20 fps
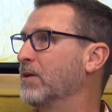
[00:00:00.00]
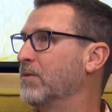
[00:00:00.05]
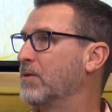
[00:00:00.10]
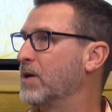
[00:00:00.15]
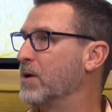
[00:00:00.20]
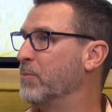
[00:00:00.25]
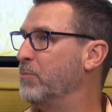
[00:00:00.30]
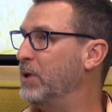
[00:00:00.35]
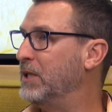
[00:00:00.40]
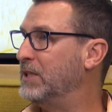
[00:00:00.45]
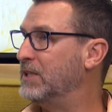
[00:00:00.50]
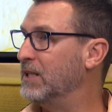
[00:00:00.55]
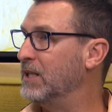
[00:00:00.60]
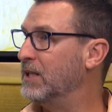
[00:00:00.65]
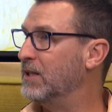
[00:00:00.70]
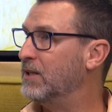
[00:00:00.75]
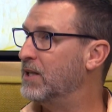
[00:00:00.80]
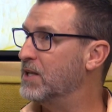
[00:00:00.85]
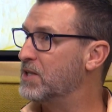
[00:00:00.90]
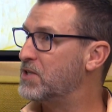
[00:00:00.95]
competing
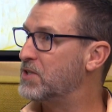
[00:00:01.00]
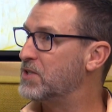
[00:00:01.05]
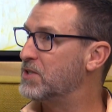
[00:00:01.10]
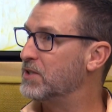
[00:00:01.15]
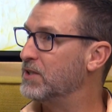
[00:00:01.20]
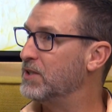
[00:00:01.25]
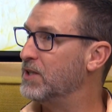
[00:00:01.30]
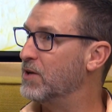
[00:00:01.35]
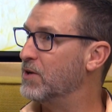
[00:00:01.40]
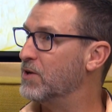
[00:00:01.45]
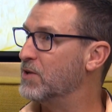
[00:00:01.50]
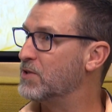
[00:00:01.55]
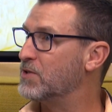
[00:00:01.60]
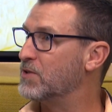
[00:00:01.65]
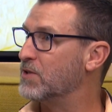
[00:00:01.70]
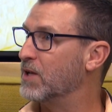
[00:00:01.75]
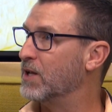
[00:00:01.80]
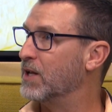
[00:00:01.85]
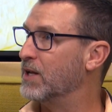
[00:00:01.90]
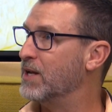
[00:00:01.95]
in this
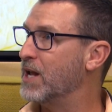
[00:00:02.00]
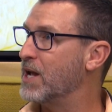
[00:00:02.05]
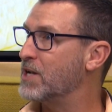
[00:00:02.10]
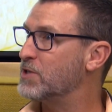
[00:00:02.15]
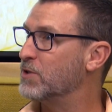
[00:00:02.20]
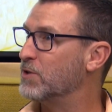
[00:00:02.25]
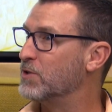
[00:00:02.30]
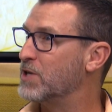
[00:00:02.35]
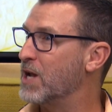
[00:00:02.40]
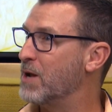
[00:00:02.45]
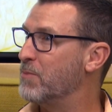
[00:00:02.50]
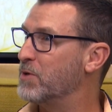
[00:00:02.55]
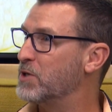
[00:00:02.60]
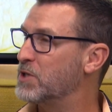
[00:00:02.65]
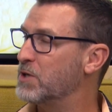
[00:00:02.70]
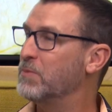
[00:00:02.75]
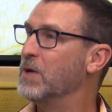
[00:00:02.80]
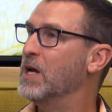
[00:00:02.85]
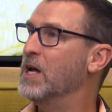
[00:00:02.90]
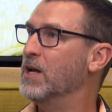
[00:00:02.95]
year's national
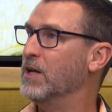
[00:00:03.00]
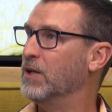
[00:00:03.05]
championship.